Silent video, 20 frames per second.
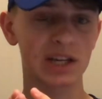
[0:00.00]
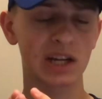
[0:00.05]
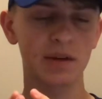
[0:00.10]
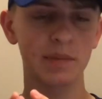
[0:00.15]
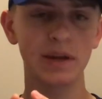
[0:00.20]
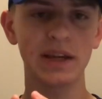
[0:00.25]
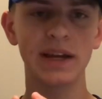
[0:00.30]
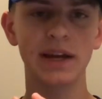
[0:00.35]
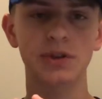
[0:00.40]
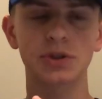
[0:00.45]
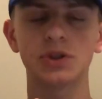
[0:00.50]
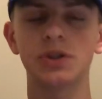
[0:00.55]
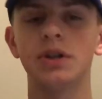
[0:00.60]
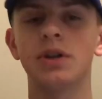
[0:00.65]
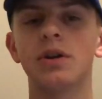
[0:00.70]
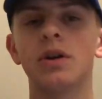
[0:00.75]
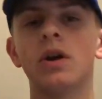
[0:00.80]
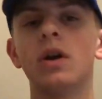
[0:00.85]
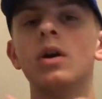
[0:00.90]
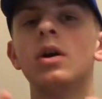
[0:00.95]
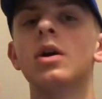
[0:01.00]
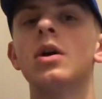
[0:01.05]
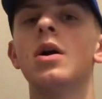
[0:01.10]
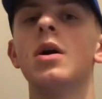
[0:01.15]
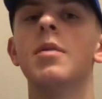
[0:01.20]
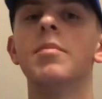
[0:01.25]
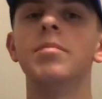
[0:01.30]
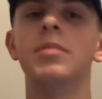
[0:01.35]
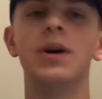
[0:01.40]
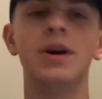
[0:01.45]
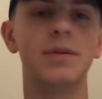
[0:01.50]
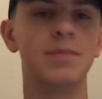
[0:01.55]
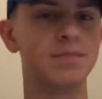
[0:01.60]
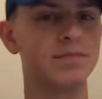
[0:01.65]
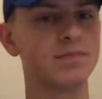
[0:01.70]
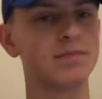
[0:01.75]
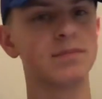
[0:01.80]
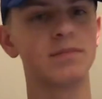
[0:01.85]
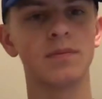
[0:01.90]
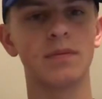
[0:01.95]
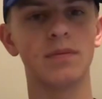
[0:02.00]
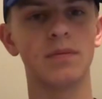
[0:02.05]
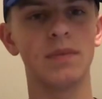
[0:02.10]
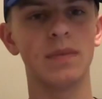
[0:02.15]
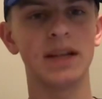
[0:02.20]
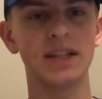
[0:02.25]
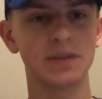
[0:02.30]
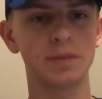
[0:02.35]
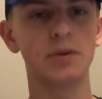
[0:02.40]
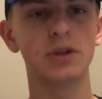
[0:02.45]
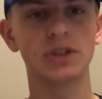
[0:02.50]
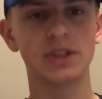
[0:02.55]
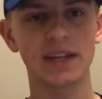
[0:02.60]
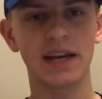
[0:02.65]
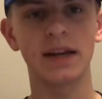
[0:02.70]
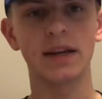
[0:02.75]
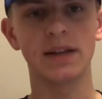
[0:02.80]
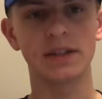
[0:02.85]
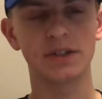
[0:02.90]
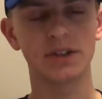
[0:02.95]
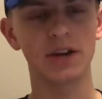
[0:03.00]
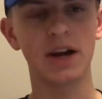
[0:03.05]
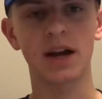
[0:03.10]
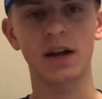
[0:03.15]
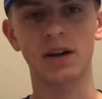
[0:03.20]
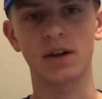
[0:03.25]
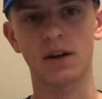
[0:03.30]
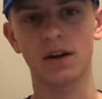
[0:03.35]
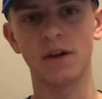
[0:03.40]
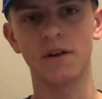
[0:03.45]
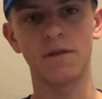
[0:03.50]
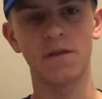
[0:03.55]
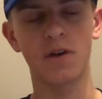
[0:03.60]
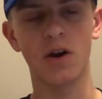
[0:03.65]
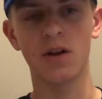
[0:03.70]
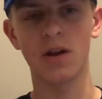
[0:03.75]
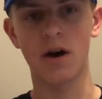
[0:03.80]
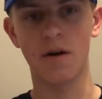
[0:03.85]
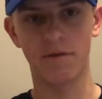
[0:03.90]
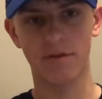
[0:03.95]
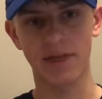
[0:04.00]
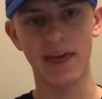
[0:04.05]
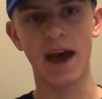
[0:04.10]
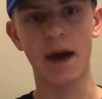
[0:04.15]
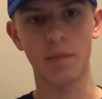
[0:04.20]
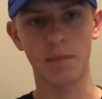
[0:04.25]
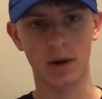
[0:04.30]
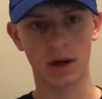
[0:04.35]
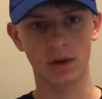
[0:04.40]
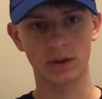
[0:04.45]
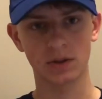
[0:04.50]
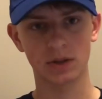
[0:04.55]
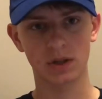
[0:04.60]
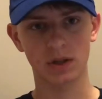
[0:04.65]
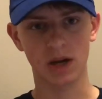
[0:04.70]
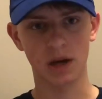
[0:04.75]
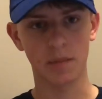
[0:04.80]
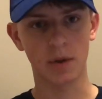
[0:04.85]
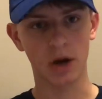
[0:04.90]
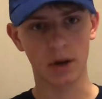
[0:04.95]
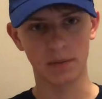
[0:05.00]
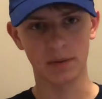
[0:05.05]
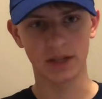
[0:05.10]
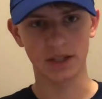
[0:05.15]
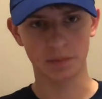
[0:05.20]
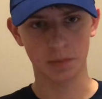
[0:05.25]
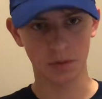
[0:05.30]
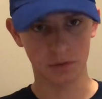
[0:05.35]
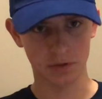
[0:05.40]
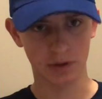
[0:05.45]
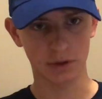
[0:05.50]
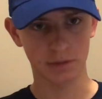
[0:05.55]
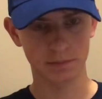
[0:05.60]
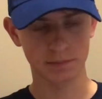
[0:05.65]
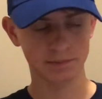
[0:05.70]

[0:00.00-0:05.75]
going to be next year, but it's Mercedes. They're not going to fall off that much. Come on, let's be real.